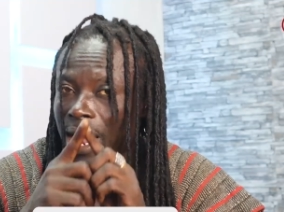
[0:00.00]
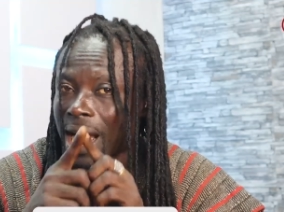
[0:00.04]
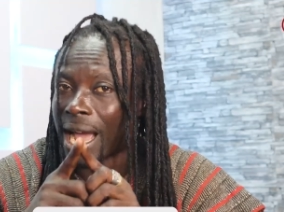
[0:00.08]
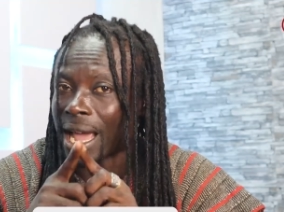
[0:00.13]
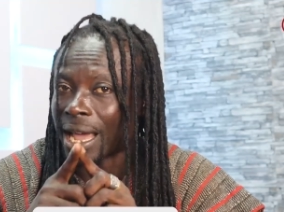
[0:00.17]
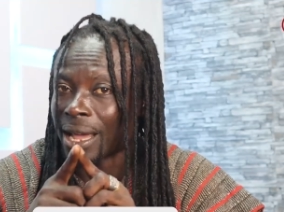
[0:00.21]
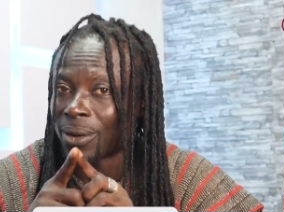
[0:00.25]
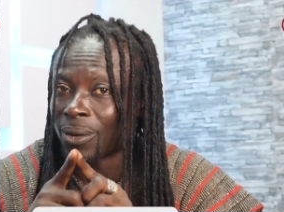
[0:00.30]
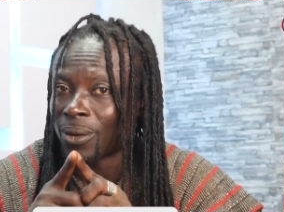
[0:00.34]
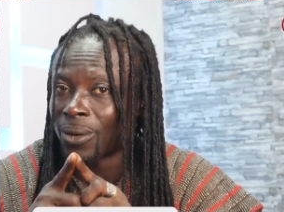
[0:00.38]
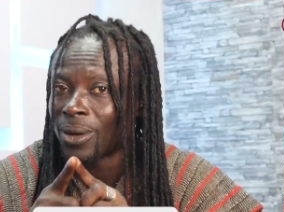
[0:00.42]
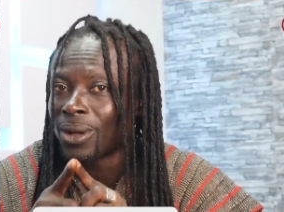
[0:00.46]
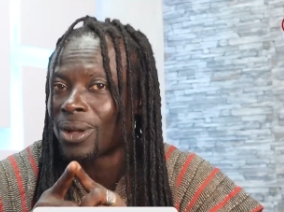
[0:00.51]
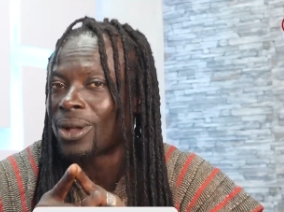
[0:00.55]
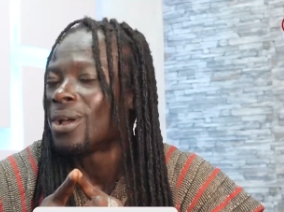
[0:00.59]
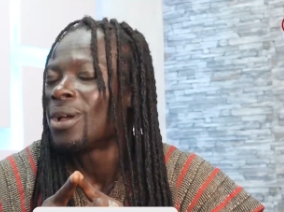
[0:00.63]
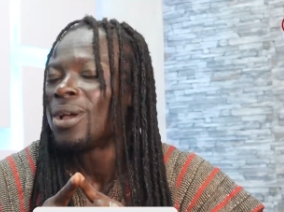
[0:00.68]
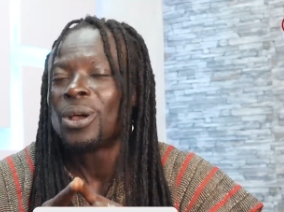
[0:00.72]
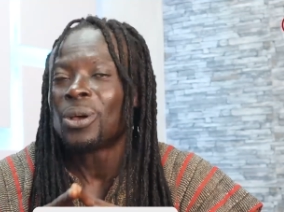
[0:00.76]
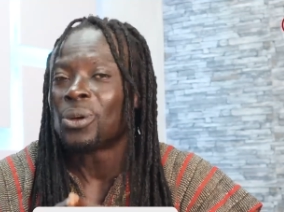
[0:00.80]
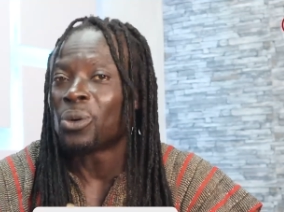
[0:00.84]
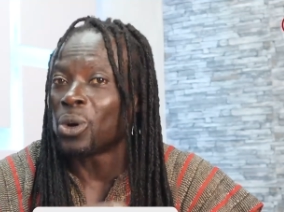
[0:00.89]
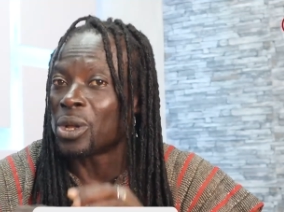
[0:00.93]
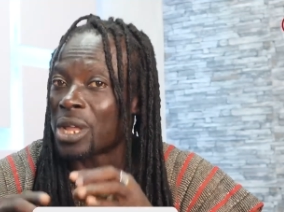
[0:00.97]
kan no
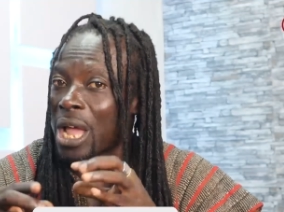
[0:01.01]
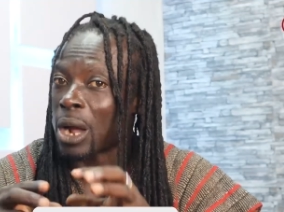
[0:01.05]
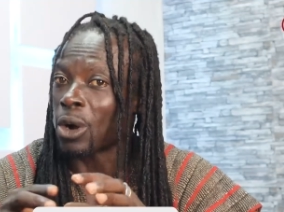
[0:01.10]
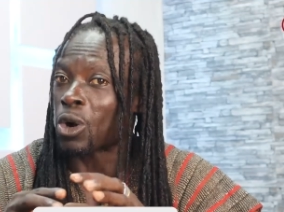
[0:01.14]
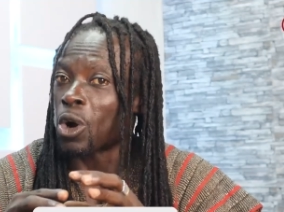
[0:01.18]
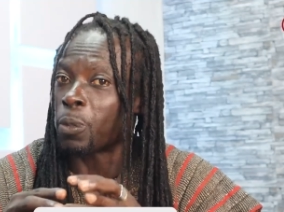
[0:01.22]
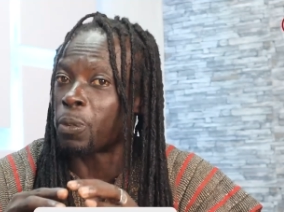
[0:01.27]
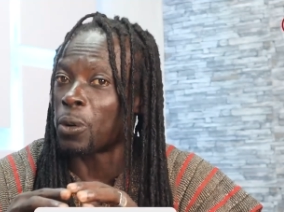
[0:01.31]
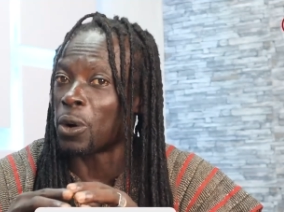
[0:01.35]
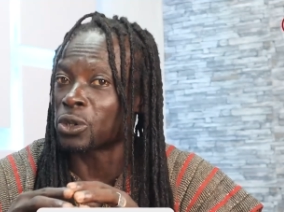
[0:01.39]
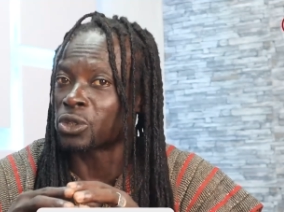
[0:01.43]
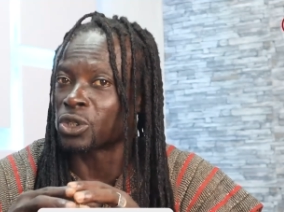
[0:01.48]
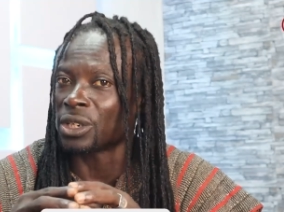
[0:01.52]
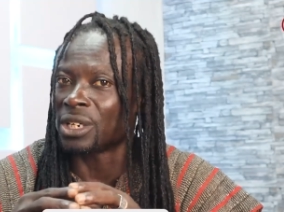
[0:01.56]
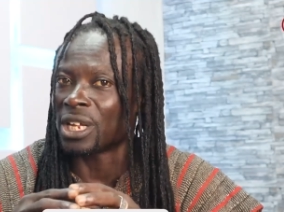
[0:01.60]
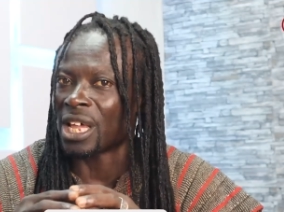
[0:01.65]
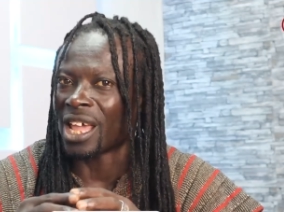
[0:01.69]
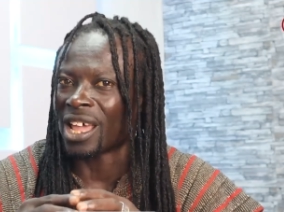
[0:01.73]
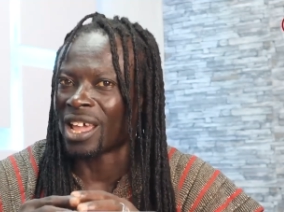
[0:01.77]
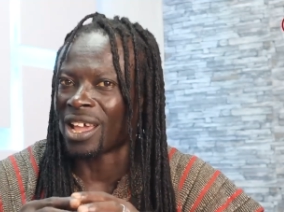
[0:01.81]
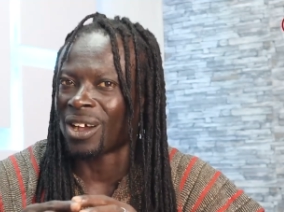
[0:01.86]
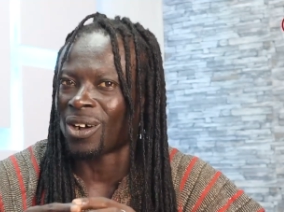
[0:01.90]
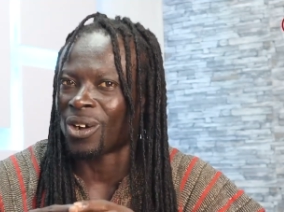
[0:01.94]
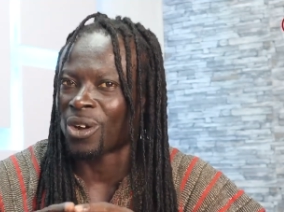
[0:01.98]
no nyankopon so
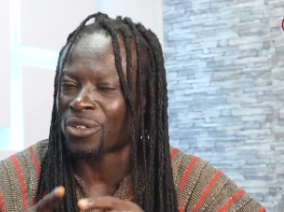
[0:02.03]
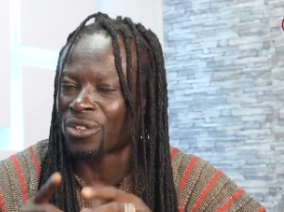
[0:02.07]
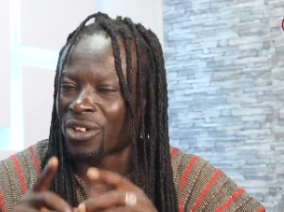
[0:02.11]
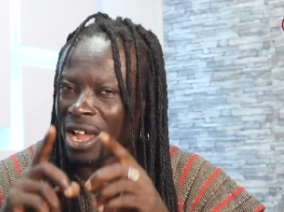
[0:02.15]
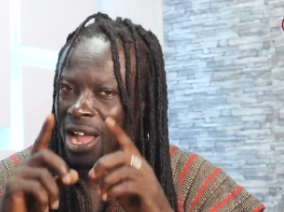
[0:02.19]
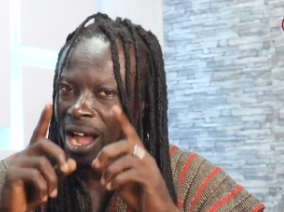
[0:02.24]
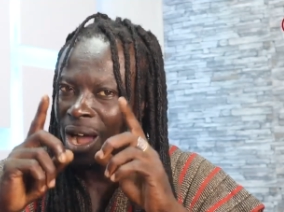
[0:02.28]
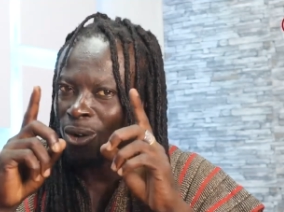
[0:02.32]
de ohwe